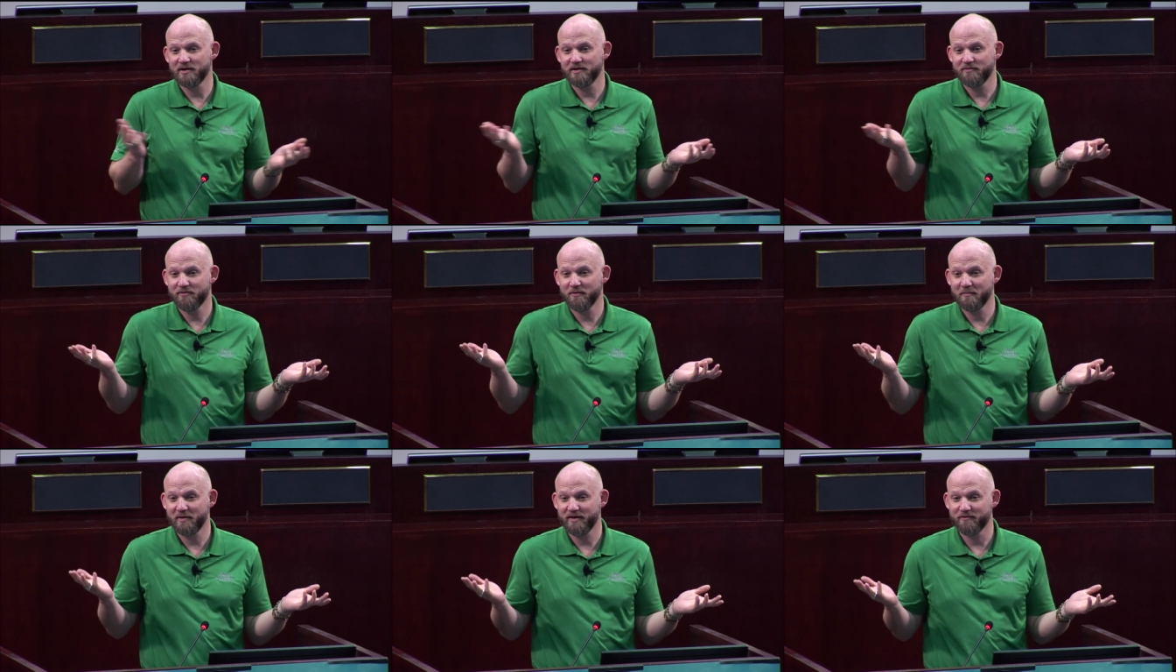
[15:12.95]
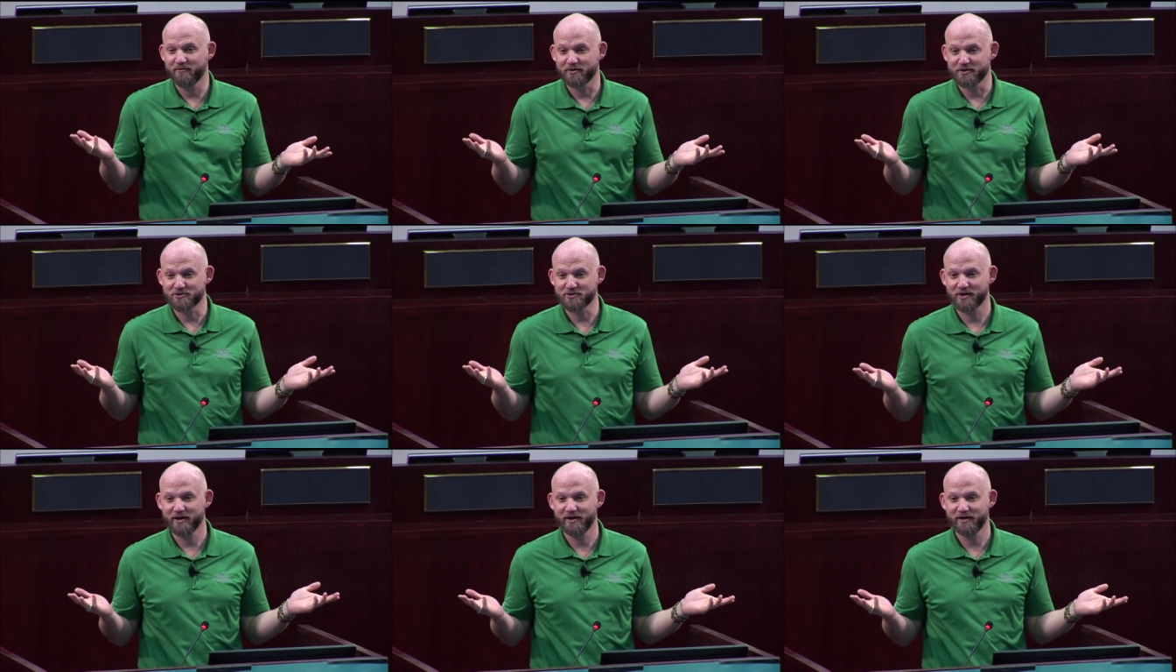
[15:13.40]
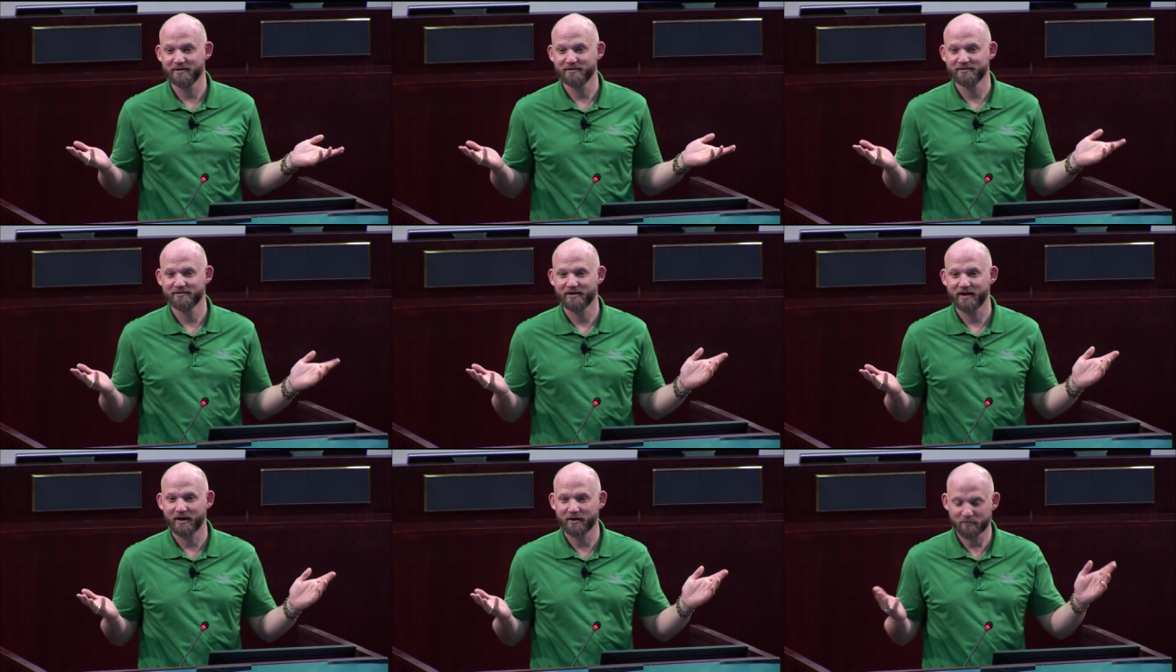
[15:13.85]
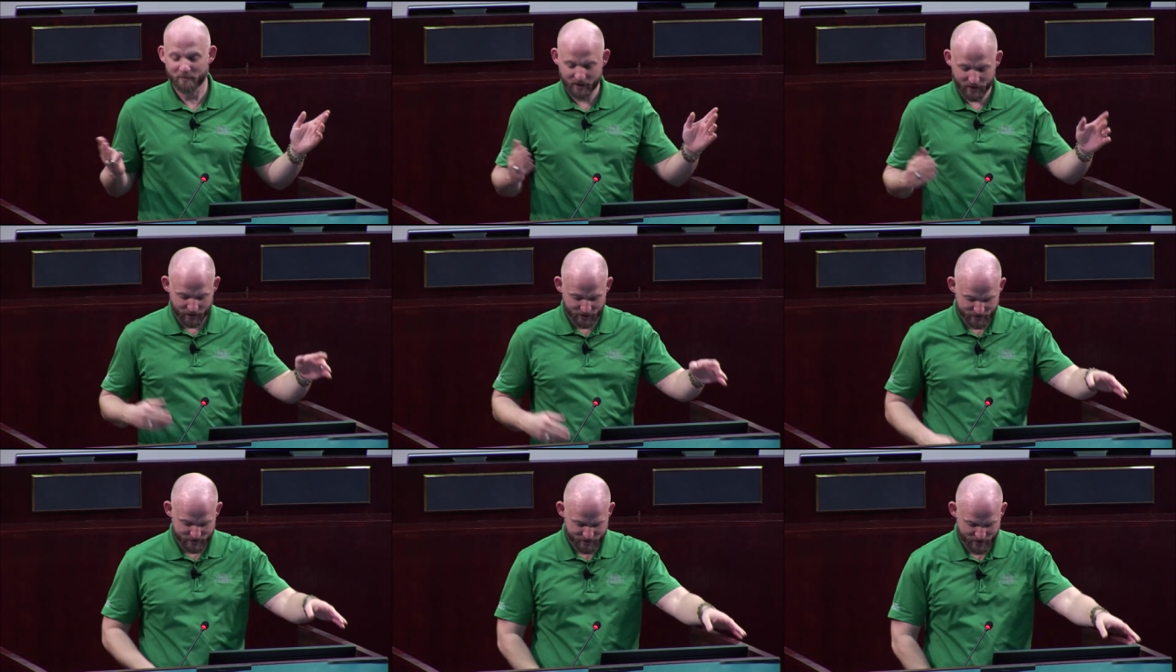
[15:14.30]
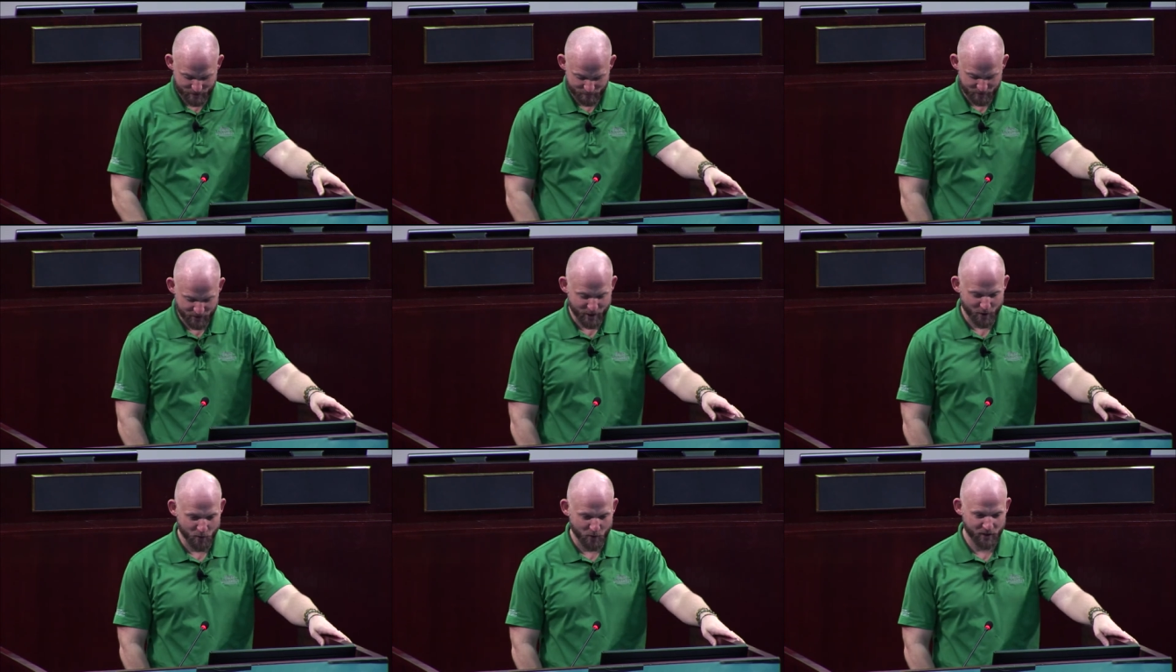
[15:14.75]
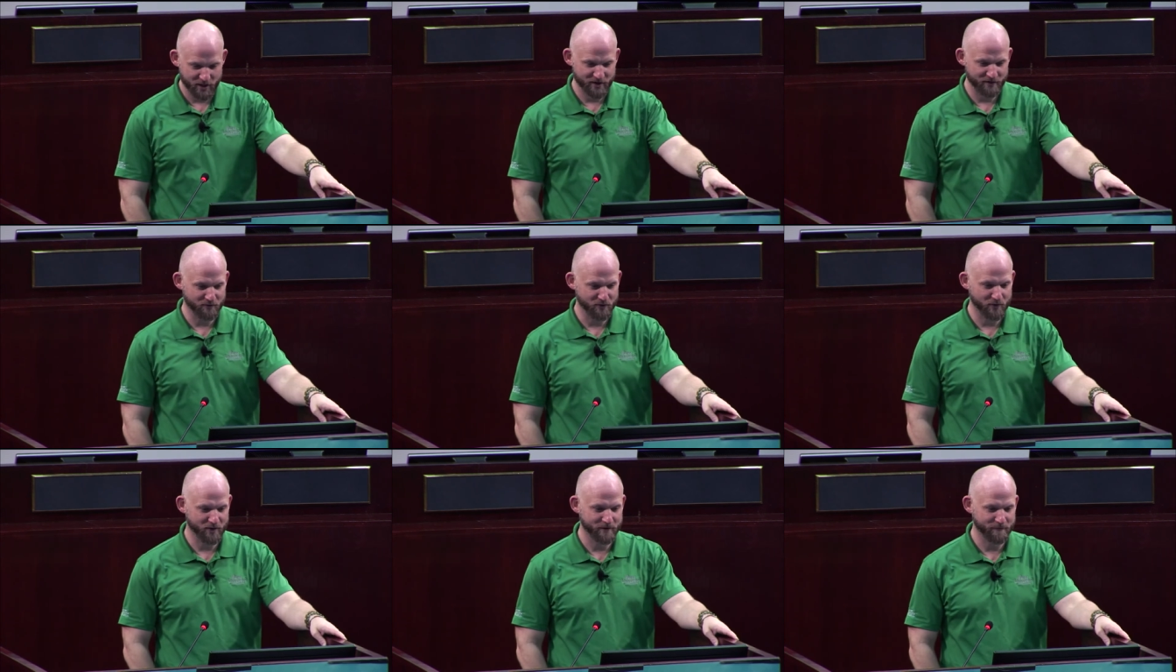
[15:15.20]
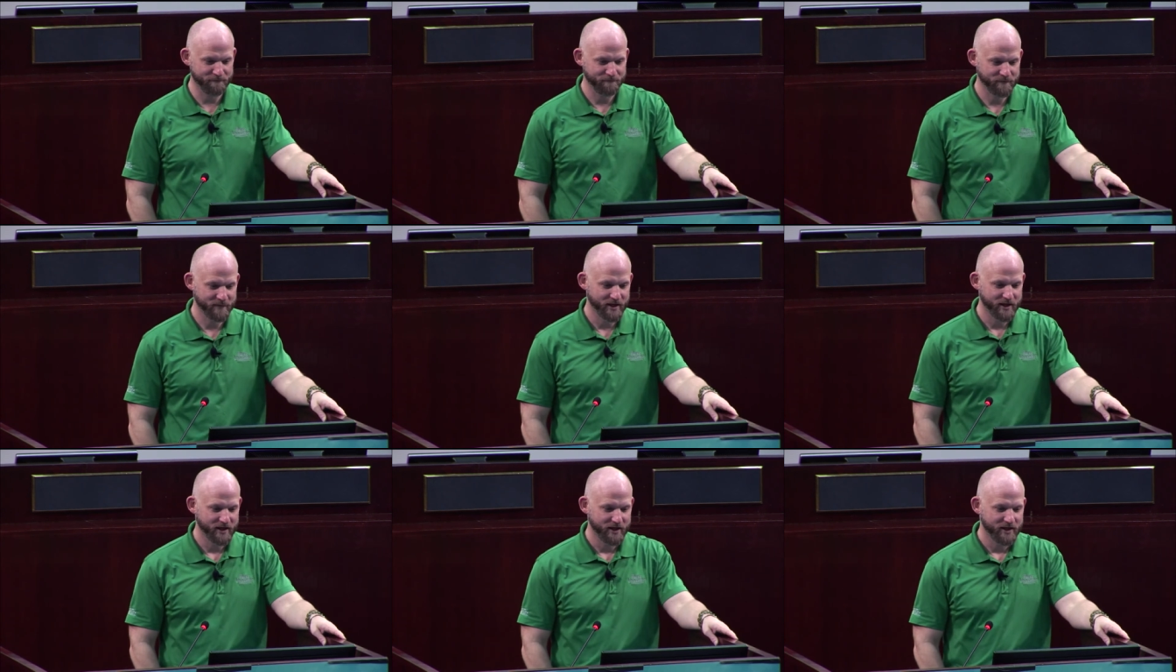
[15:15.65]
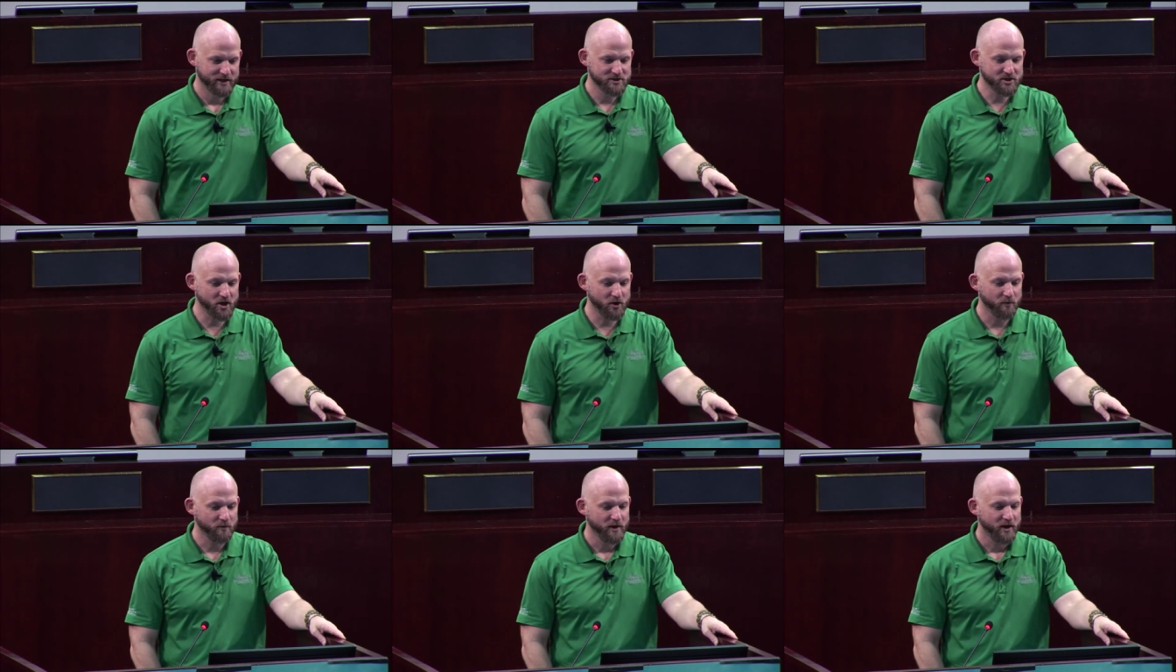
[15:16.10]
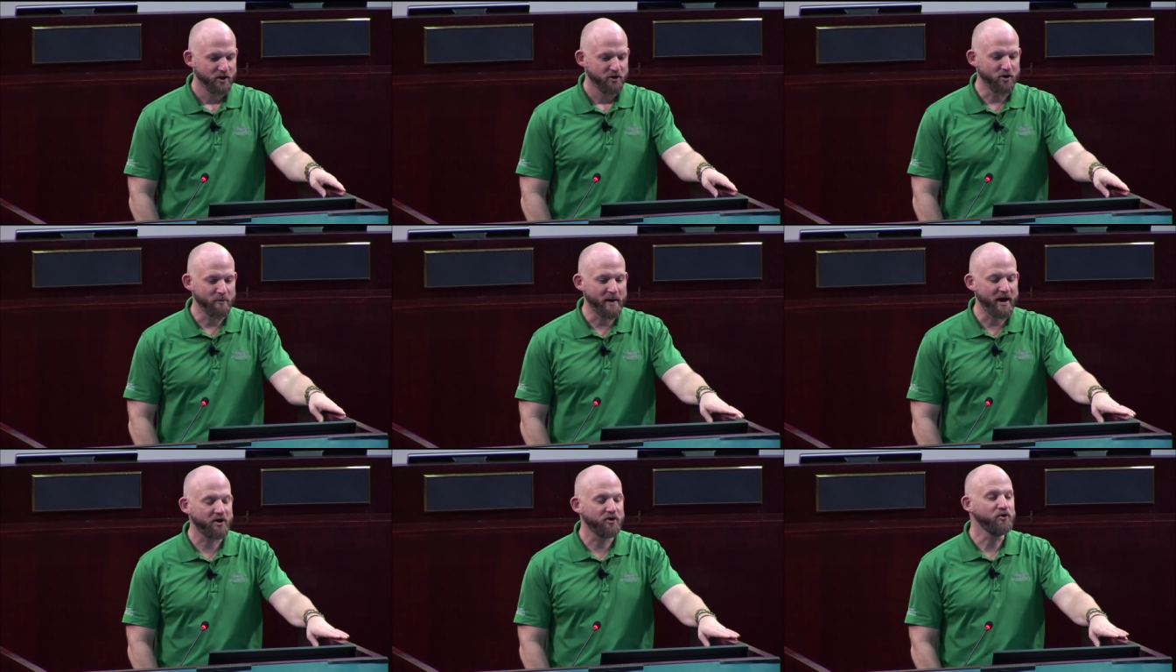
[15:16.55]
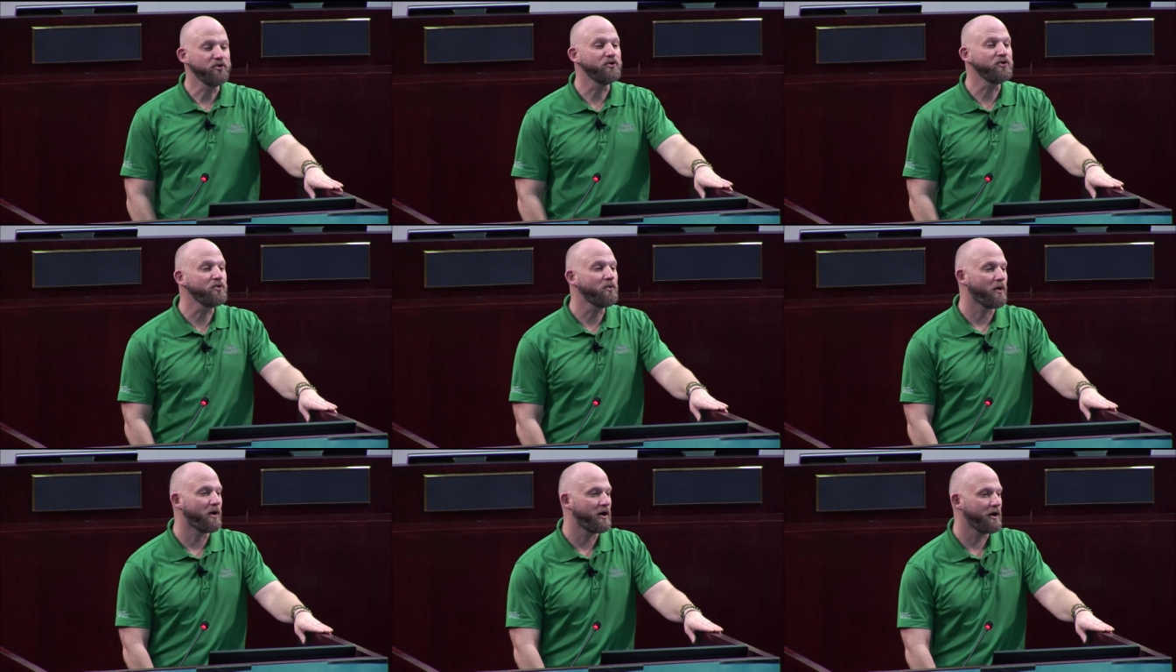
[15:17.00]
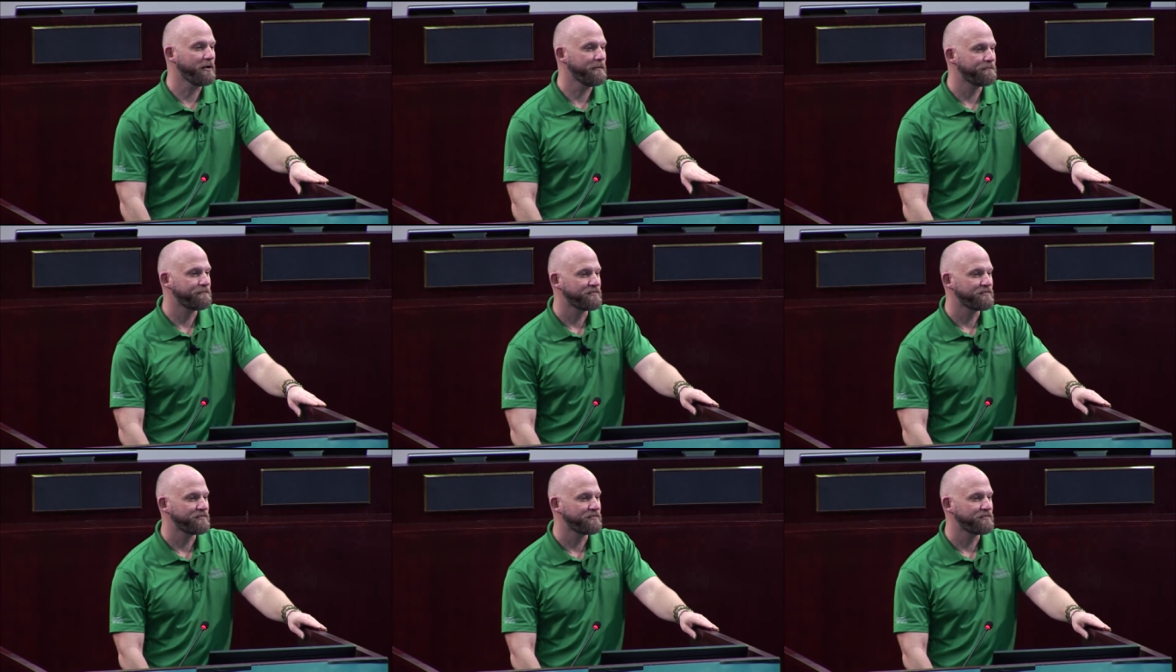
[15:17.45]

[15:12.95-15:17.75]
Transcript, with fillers: different beverage, right? Out in my landscape and not working for it. So, no matter who you are,